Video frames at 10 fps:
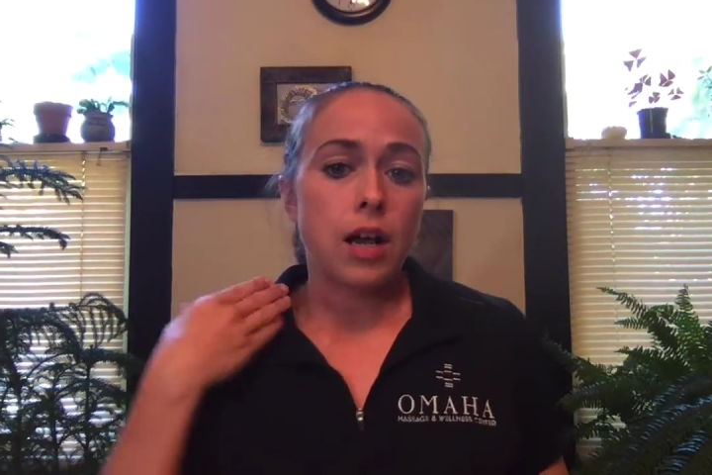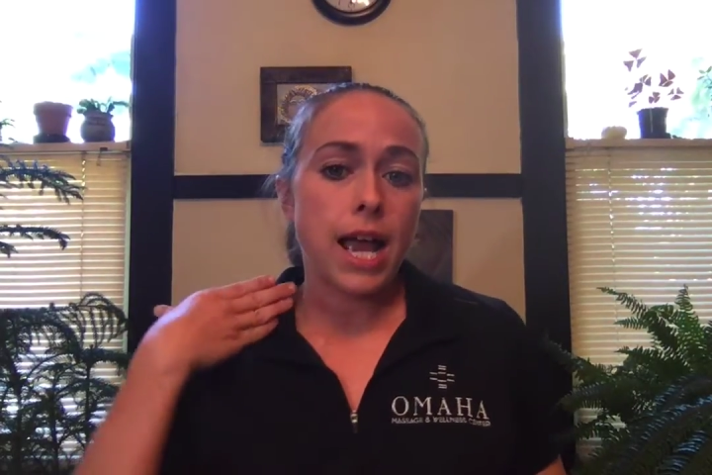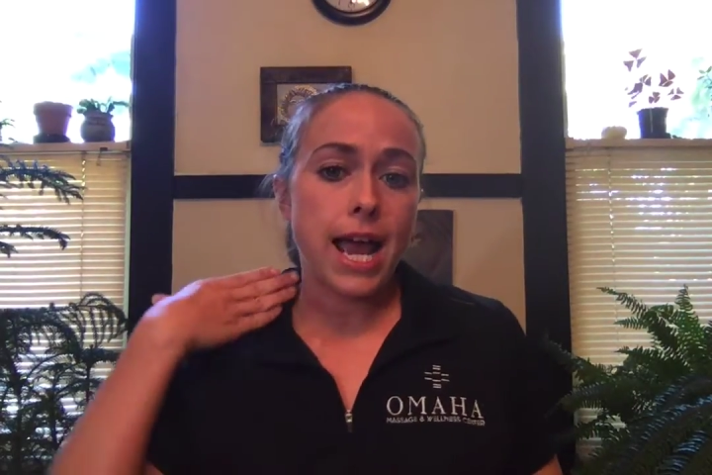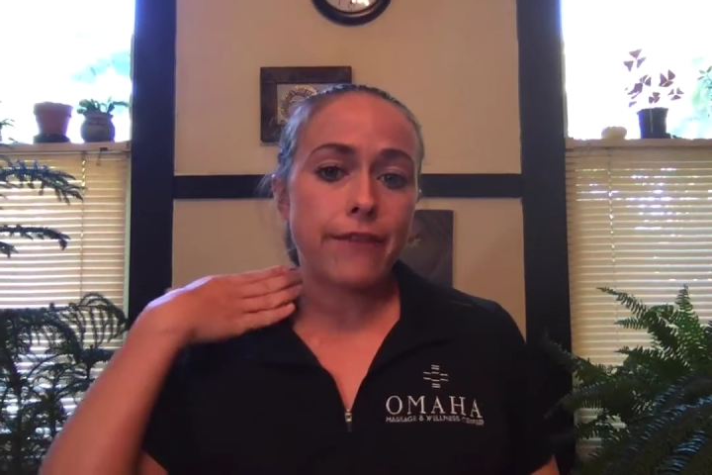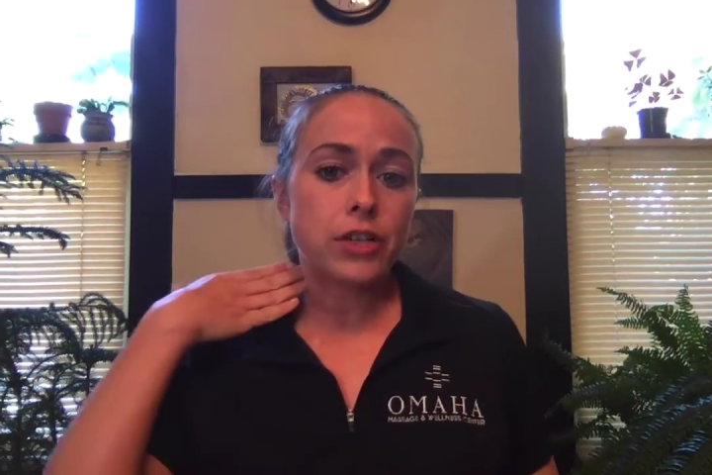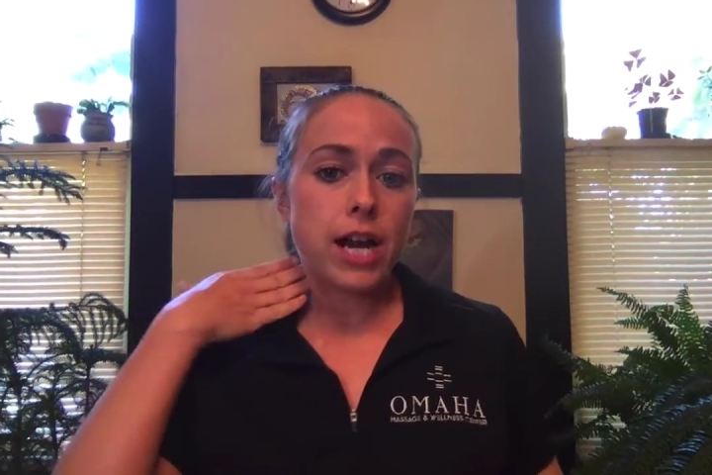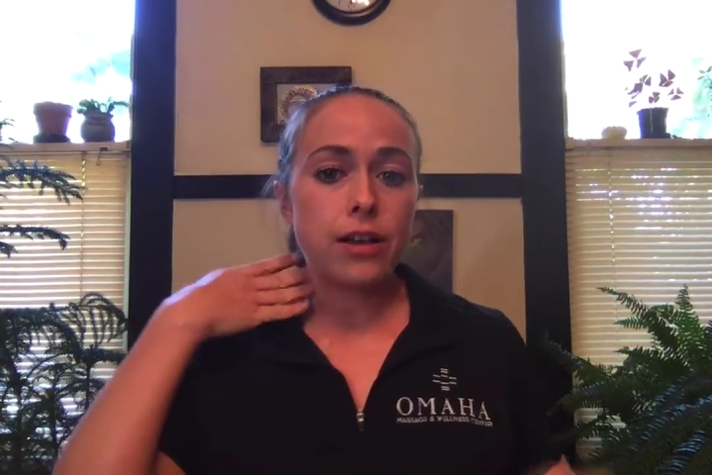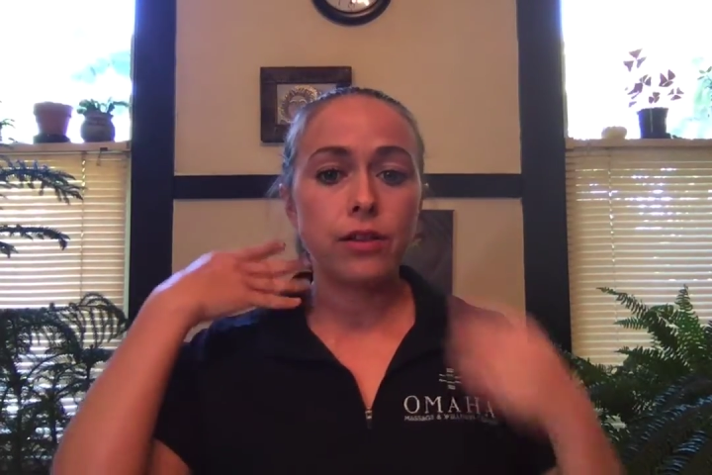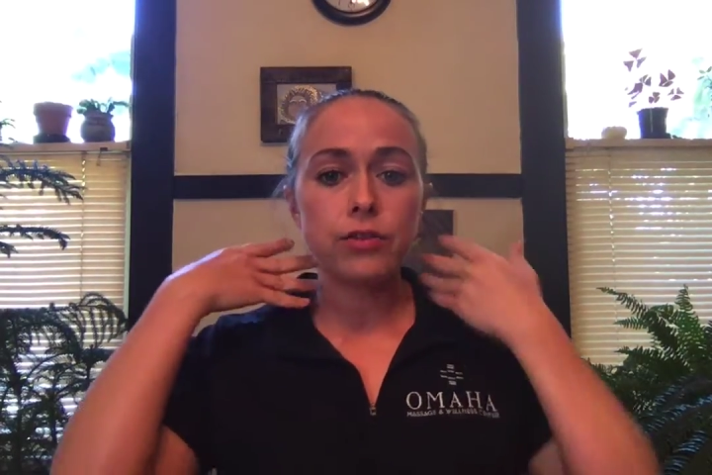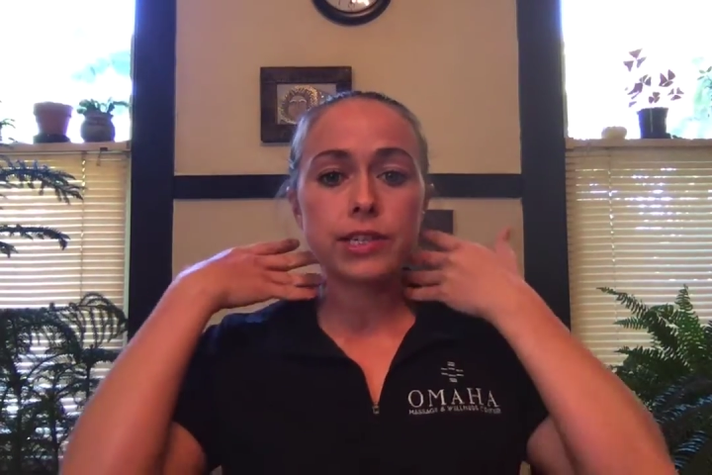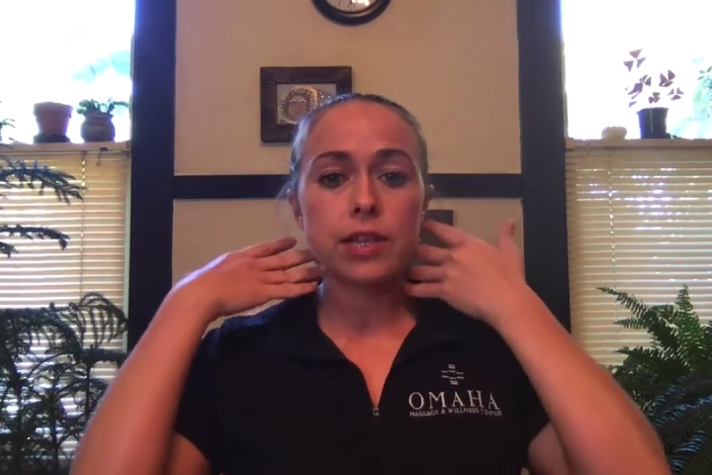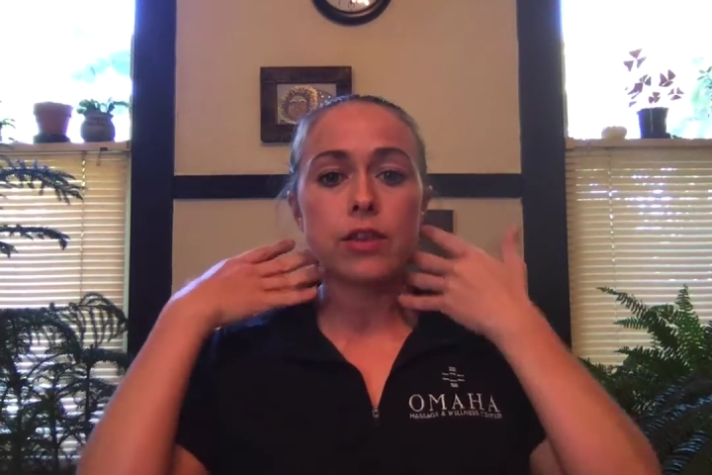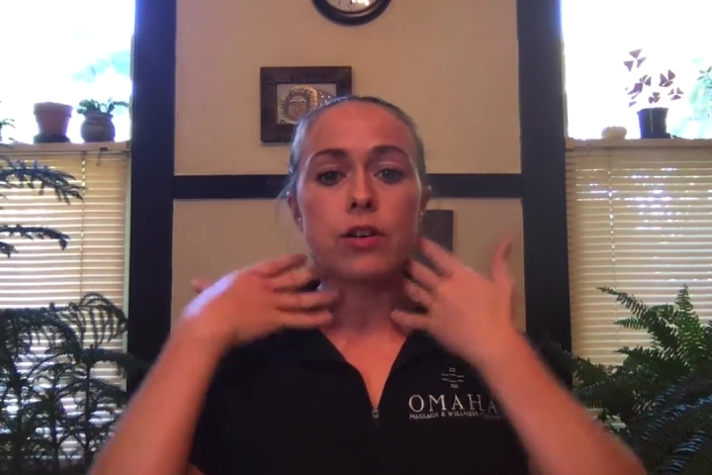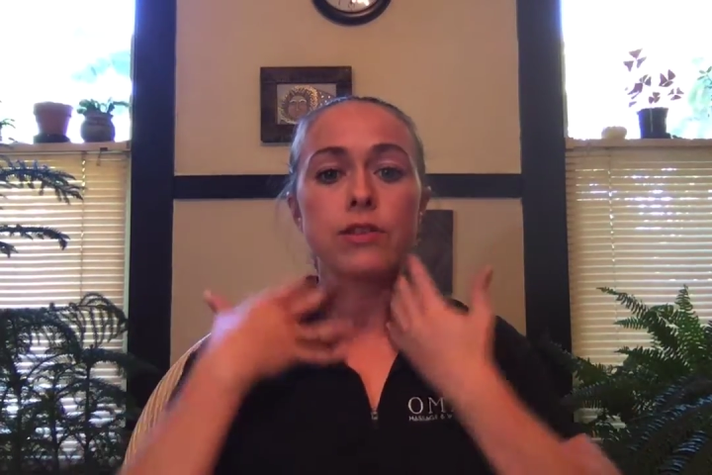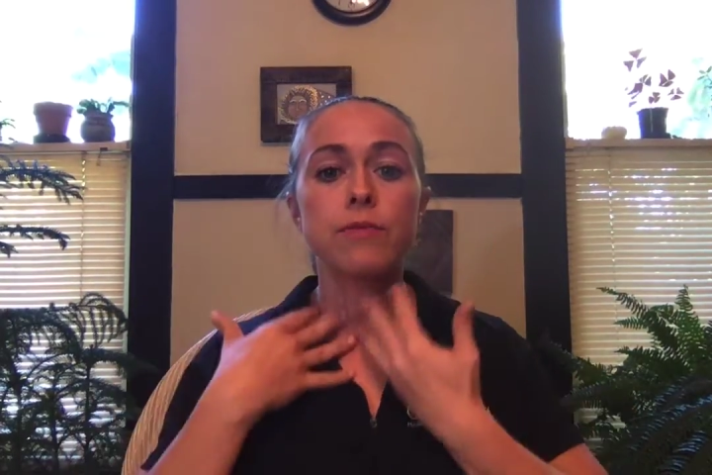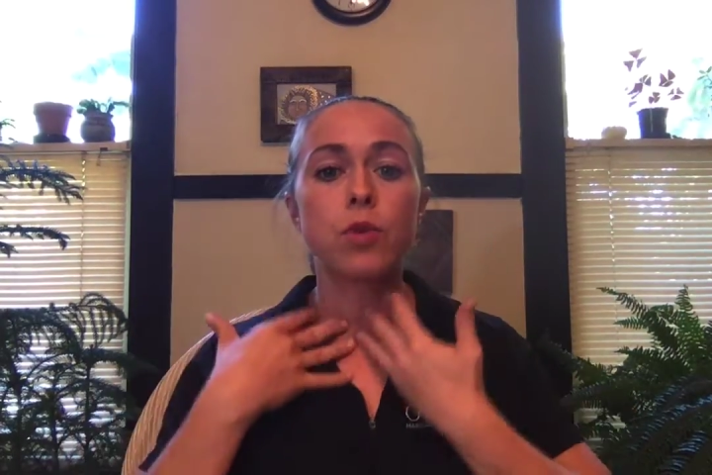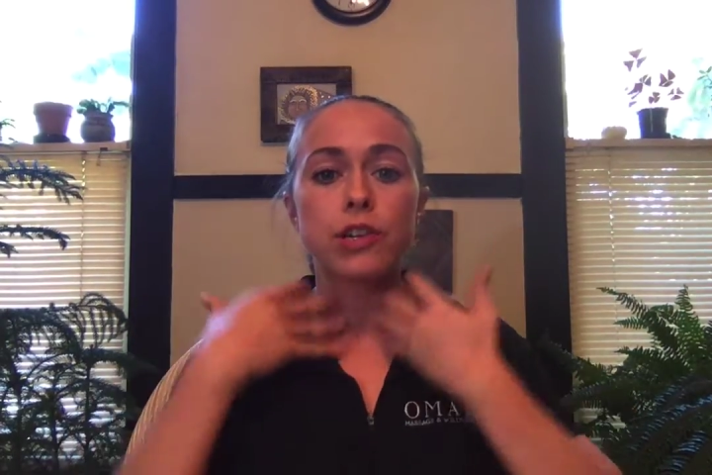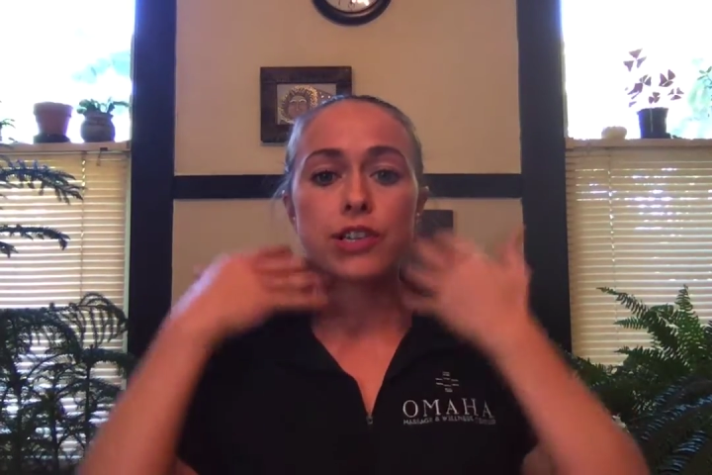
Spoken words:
after I loosen those more